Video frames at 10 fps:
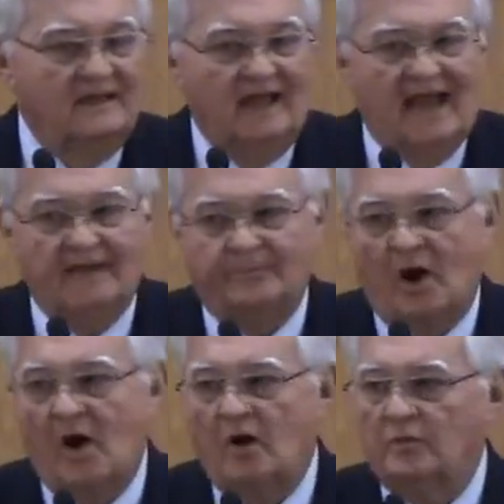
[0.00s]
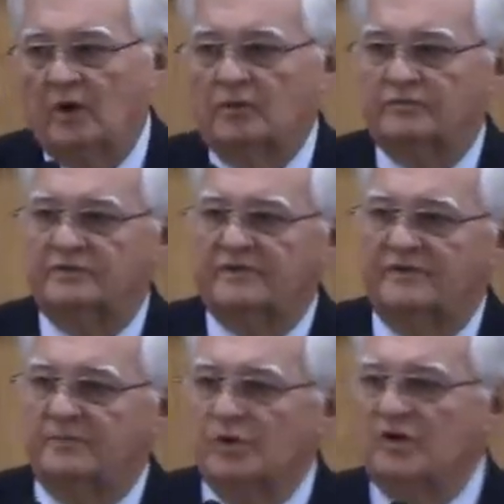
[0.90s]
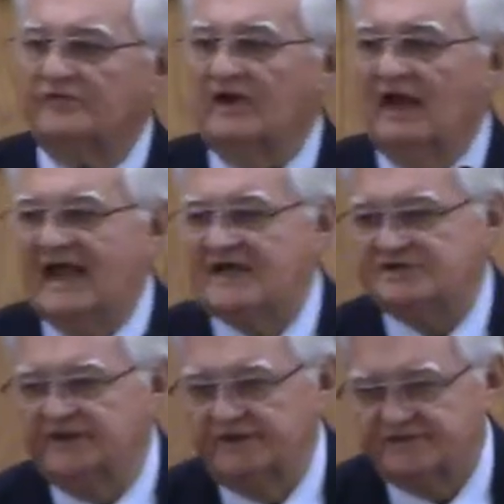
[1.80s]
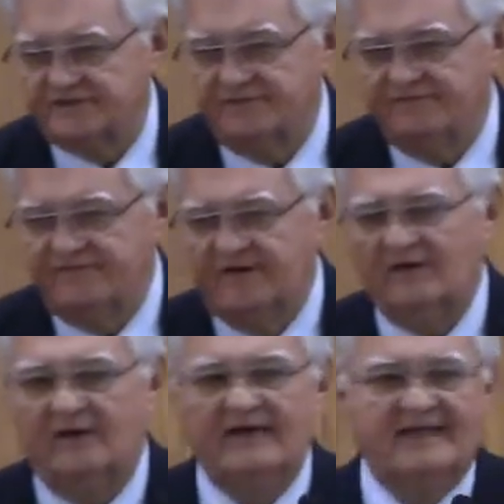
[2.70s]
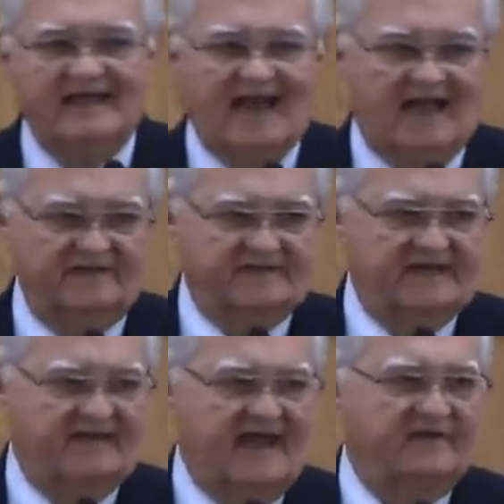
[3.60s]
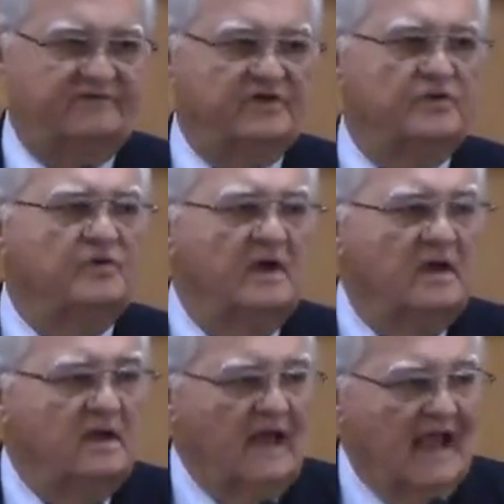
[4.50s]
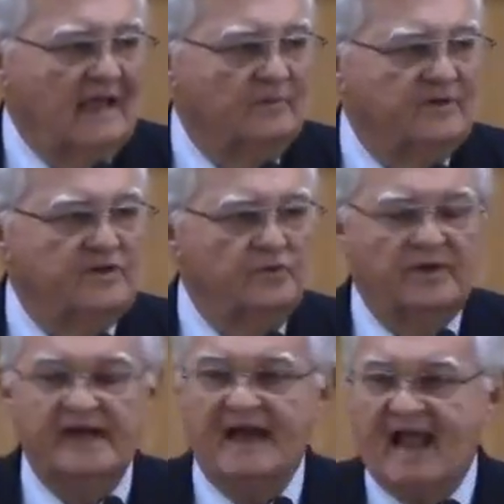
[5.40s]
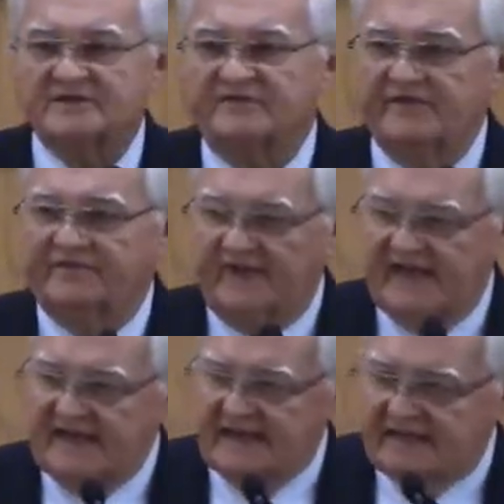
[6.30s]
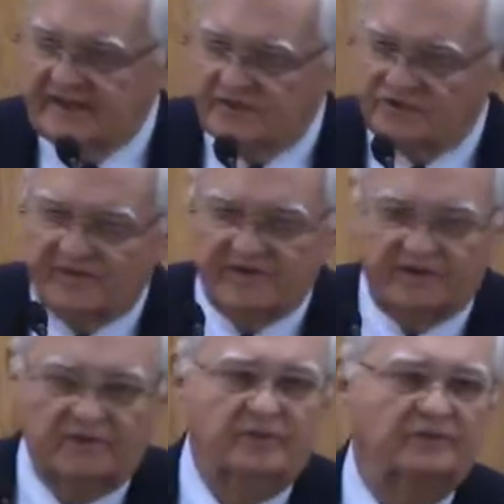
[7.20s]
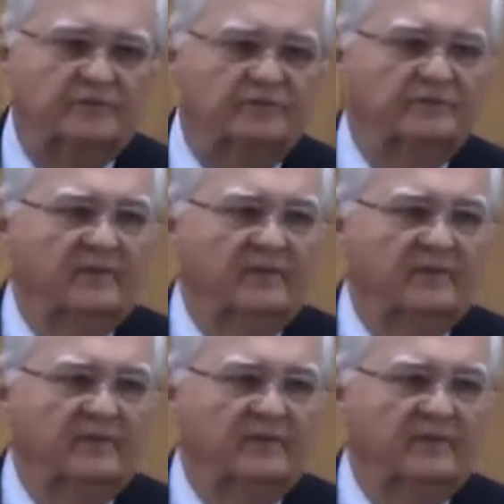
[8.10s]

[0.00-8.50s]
And Paul wrote the book of Galatians severely denouncing that view and when you read Acts 15, it deals with it too.